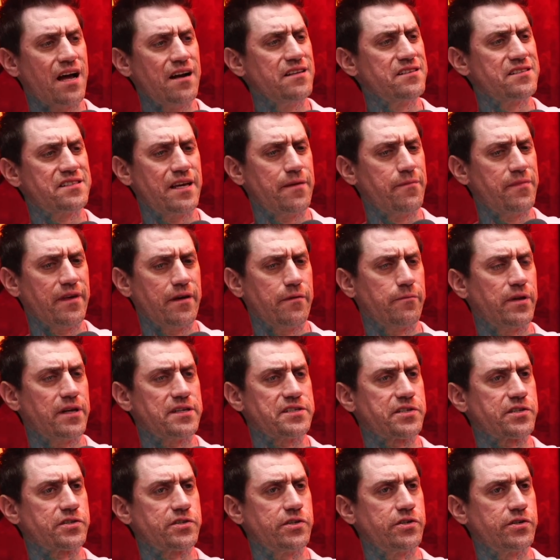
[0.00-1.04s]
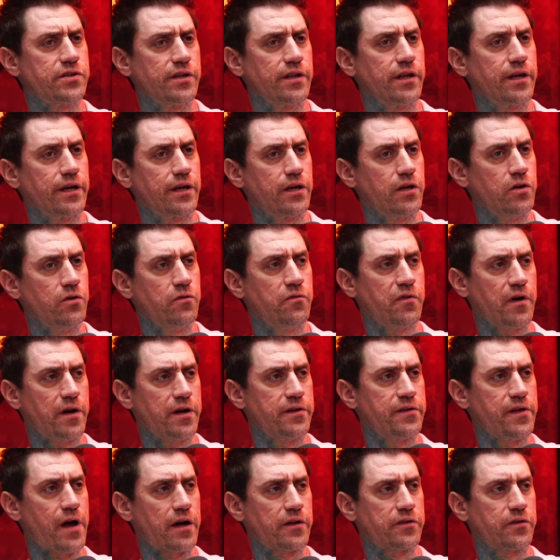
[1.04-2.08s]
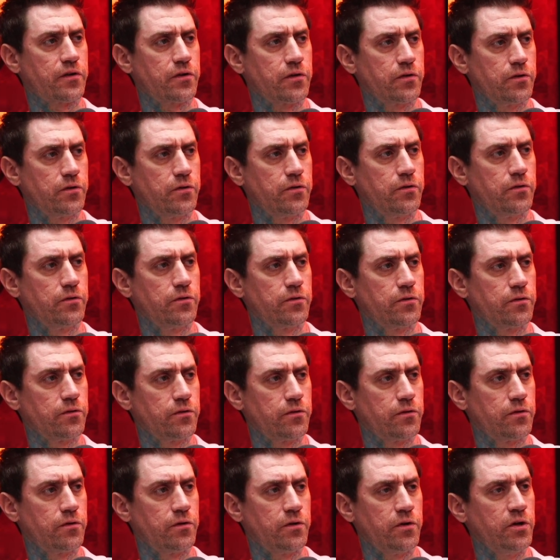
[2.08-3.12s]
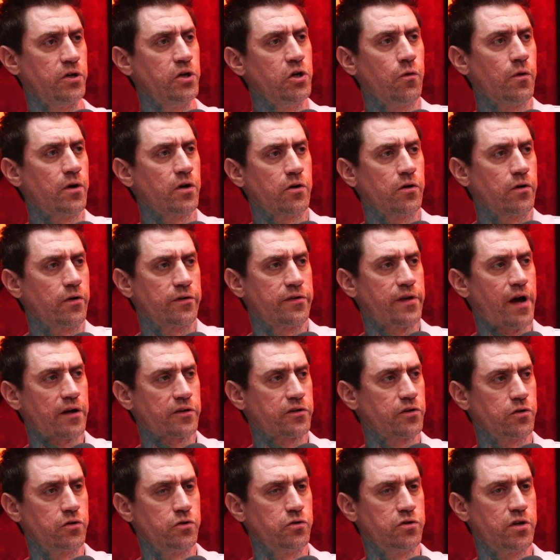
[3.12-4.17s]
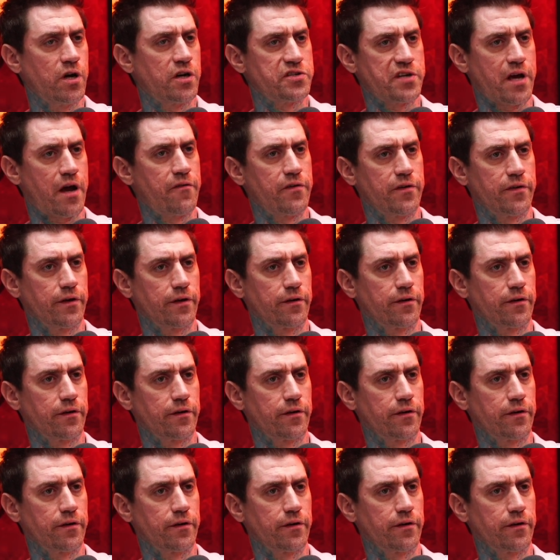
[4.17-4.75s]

of the same thing in plastic surgery. Like you find a doctor who, you don't want to go to a doctor who does everything.